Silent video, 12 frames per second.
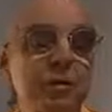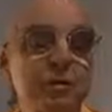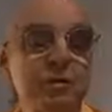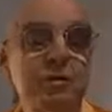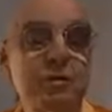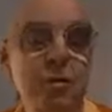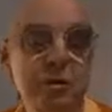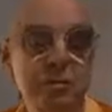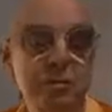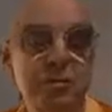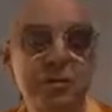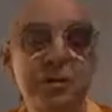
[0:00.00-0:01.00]

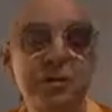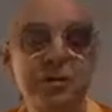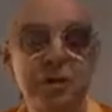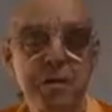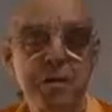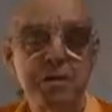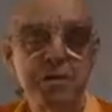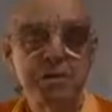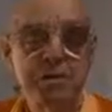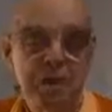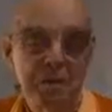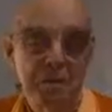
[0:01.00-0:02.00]
discourse between the mother and the
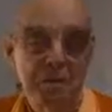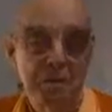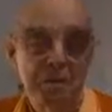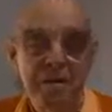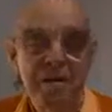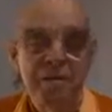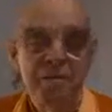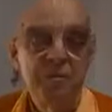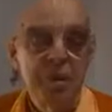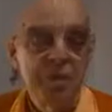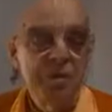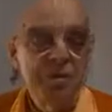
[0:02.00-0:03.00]
son,
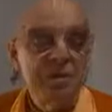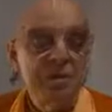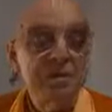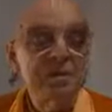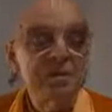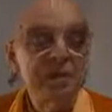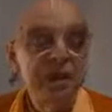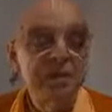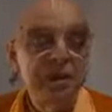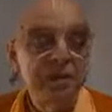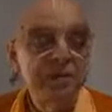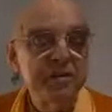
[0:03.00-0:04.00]
when the son said
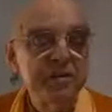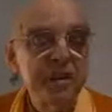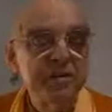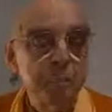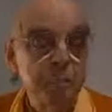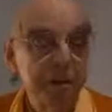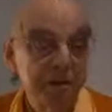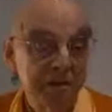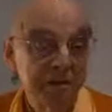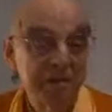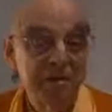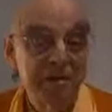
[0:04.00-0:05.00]
that everything is
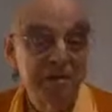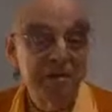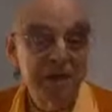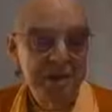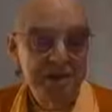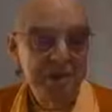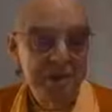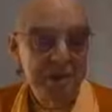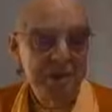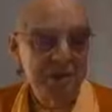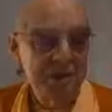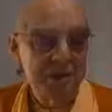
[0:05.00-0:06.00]
one, as
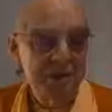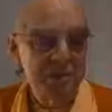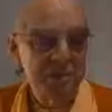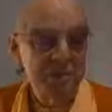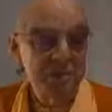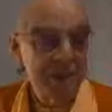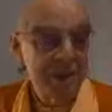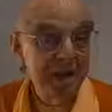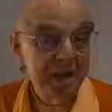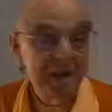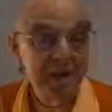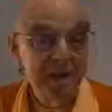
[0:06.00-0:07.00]
impersonalists
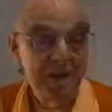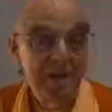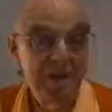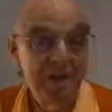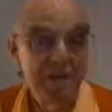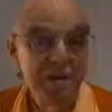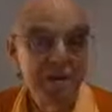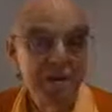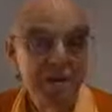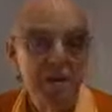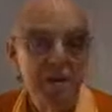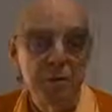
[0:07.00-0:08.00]
say,
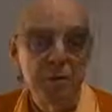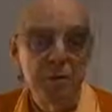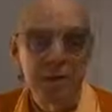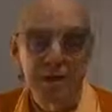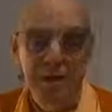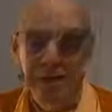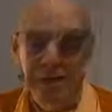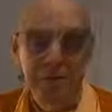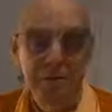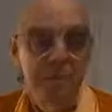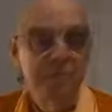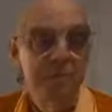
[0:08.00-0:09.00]
the mother replied,
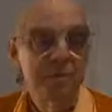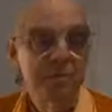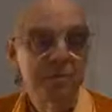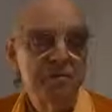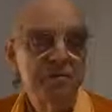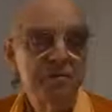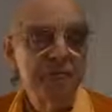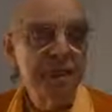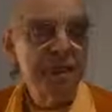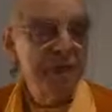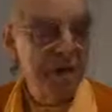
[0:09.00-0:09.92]
"If everything is